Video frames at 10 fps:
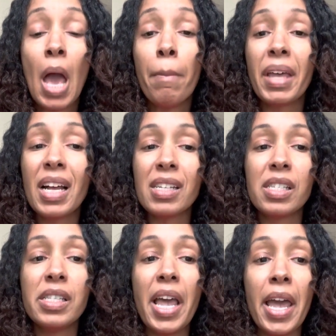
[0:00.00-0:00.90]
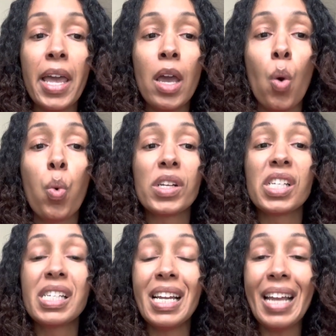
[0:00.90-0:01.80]
because they were
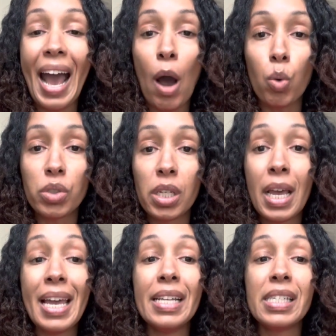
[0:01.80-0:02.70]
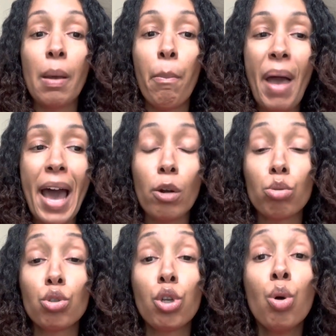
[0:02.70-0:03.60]
sent out into battle
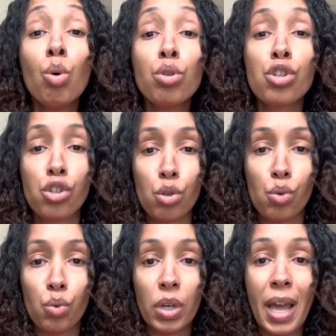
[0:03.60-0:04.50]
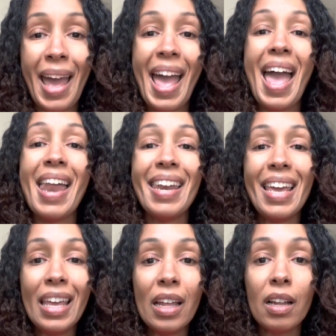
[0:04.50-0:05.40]
too soon and
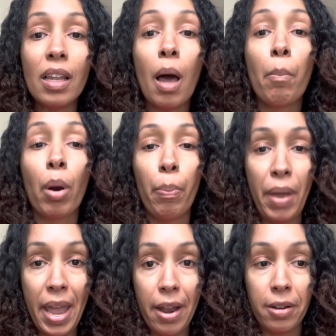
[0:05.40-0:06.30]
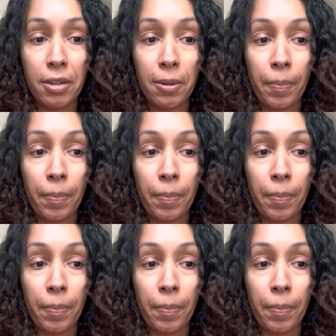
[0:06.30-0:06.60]
ill prepared.